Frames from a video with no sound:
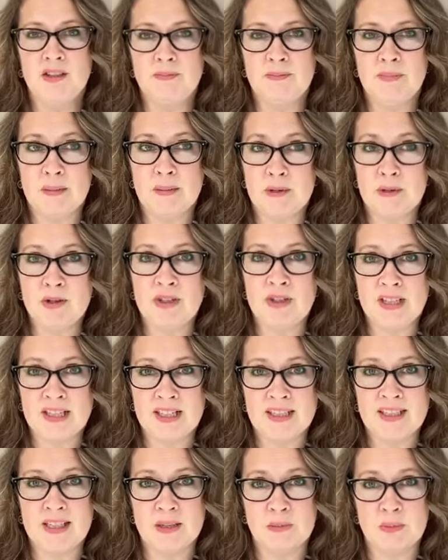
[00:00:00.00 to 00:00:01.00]
Maybe you
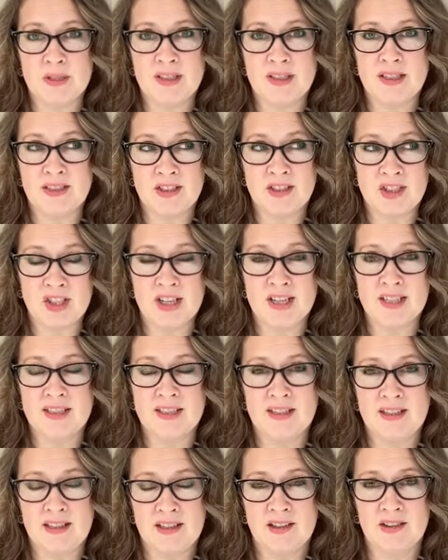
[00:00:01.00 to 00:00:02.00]
needed someone to
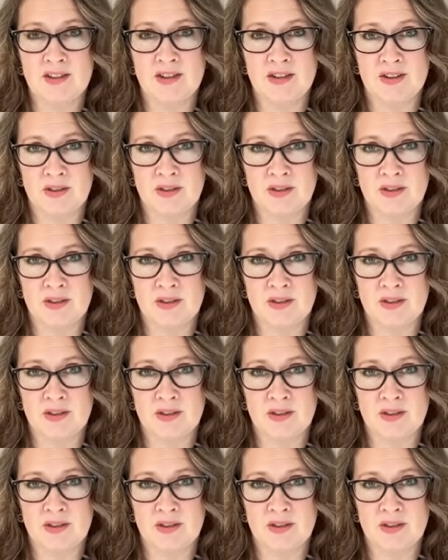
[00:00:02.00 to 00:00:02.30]
just hear your